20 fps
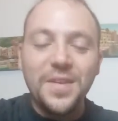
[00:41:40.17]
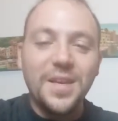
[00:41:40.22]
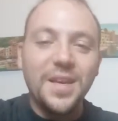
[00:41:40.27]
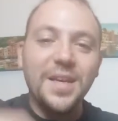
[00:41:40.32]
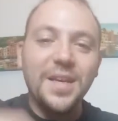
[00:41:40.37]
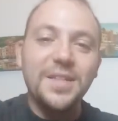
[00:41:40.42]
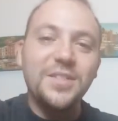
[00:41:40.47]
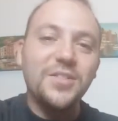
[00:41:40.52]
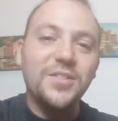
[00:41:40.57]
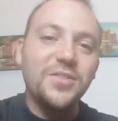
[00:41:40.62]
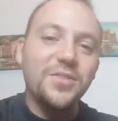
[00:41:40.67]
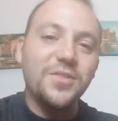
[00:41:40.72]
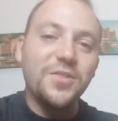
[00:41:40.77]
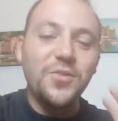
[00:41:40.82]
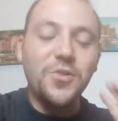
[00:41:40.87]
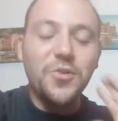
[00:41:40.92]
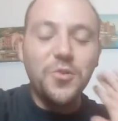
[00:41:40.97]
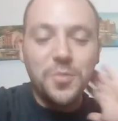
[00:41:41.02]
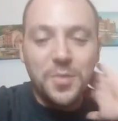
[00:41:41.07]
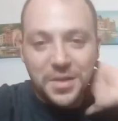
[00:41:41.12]
it's
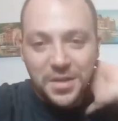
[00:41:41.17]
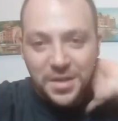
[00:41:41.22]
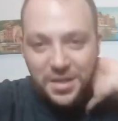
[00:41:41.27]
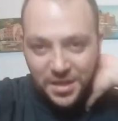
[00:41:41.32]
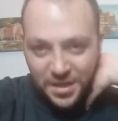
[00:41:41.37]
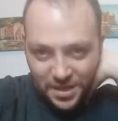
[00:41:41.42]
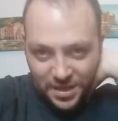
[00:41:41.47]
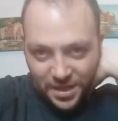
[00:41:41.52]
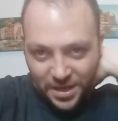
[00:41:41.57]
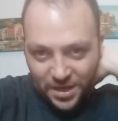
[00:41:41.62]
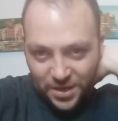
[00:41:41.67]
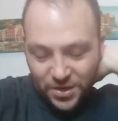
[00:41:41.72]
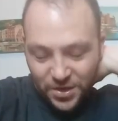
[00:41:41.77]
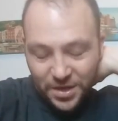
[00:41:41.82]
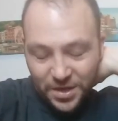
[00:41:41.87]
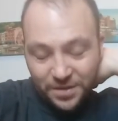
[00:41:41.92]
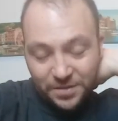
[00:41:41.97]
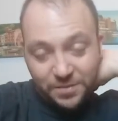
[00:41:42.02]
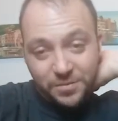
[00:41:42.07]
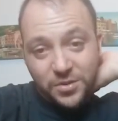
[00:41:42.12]
human. You
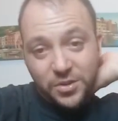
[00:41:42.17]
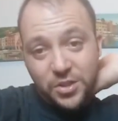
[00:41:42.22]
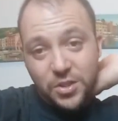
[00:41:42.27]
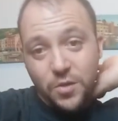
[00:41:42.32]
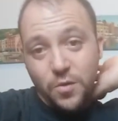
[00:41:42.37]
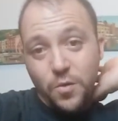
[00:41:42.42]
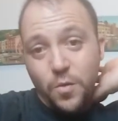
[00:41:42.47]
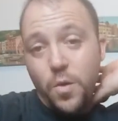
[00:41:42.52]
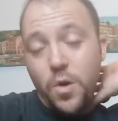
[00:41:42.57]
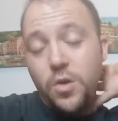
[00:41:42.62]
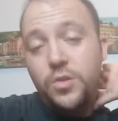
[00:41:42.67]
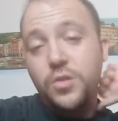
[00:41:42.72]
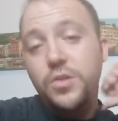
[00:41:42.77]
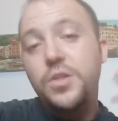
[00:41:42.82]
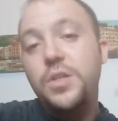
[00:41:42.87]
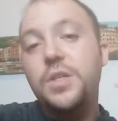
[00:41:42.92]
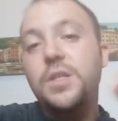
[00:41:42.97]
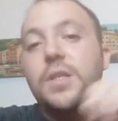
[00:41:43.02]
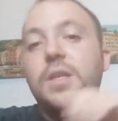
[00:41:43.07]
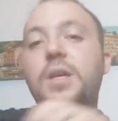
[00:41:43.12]
can still
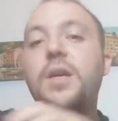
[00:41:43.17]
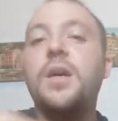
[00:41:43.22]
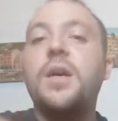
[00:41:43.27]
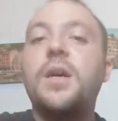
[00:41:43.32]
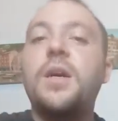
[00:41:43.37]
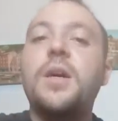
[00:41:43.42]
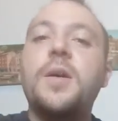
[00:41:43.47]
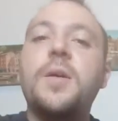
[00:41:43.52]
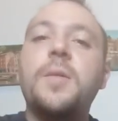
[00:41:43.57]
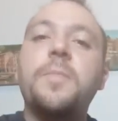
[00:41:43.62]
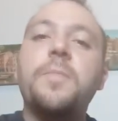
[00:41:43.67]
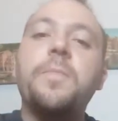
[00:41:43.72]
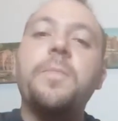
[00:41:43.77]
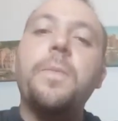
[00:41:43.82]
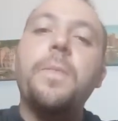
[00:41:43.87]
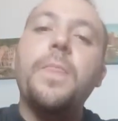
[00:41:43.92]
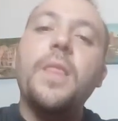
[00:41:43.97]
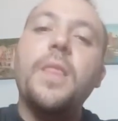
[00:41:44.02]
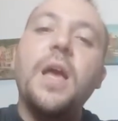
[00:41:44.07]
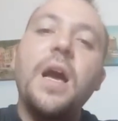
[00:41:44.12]
watch it
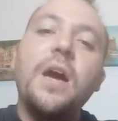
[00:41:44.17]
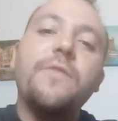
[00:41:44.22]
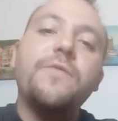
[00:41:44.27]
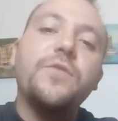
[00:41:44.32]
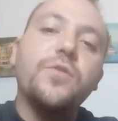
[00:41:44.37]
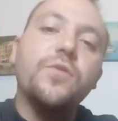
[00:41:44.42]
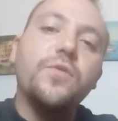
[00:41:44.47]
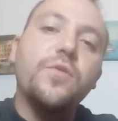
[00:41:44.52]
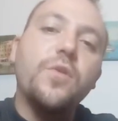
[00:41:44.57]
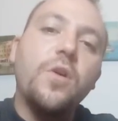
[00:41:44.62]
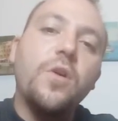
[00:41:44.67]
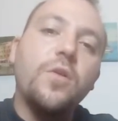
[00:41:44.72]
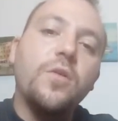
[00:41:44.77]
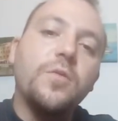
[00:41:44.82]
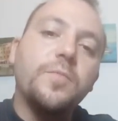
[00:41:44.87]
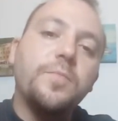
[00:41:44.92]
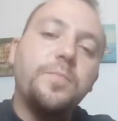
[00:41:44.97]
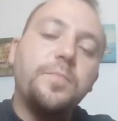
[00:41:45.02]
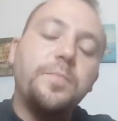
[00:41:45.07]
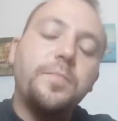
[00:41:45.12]
after
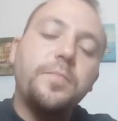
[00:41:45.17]
all.